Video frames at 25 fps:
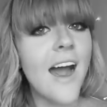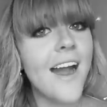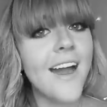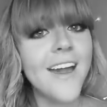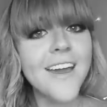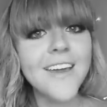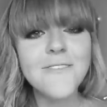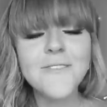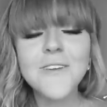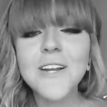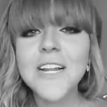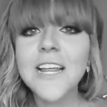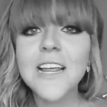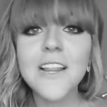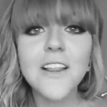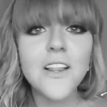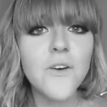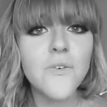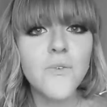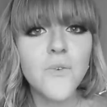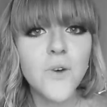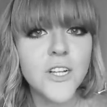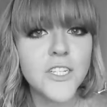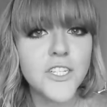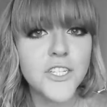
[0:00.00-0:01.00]
I really
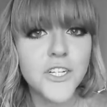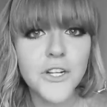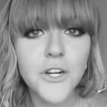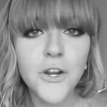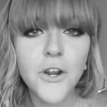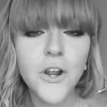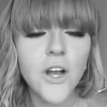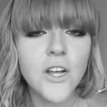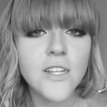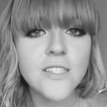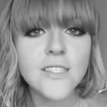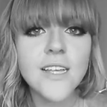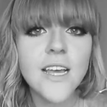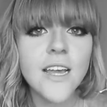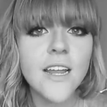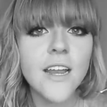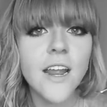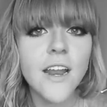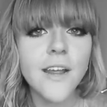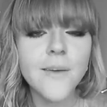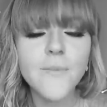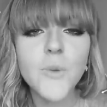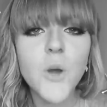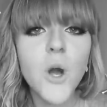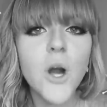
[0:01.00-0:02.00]
love watching your content
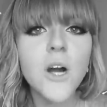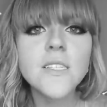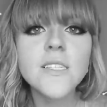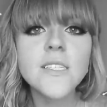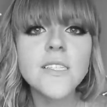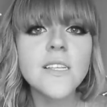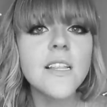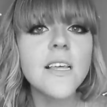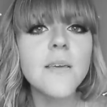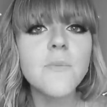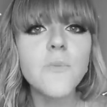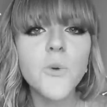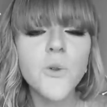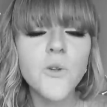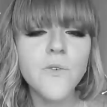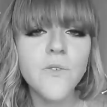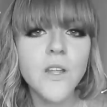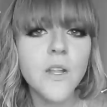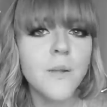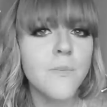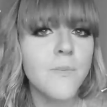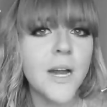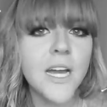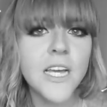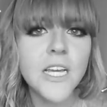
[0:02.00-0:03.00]
and I'm constantly
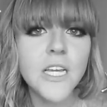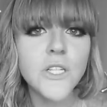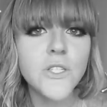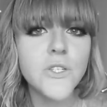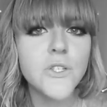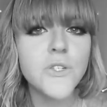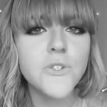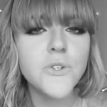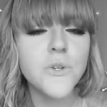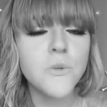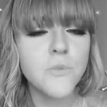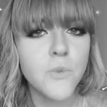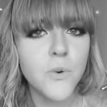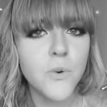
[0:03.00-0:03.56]
motivated by you to do